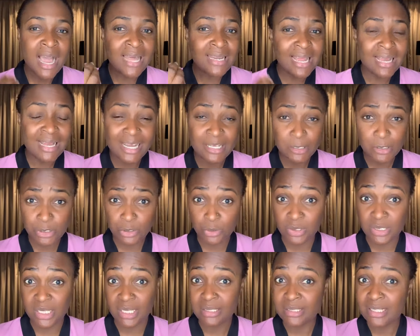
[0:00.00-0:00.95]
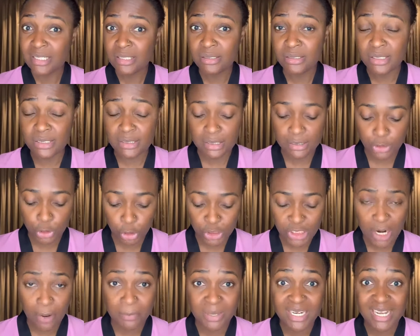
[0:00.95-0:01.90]
And like I used to say, this
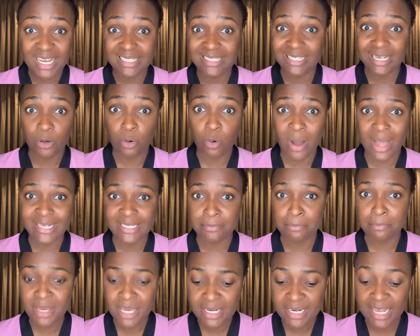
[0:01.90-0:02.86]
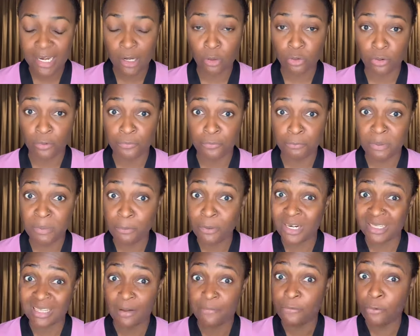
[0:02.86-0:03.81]
social media circle has made a lot of
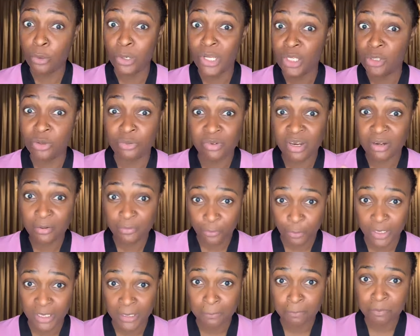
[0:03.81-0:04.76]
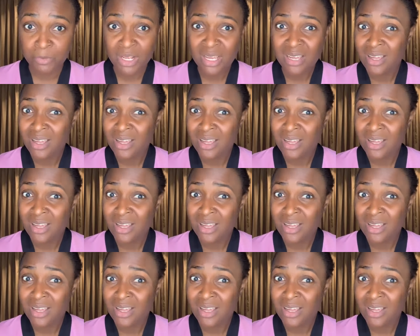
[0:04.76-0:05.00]
people that are following you very funny.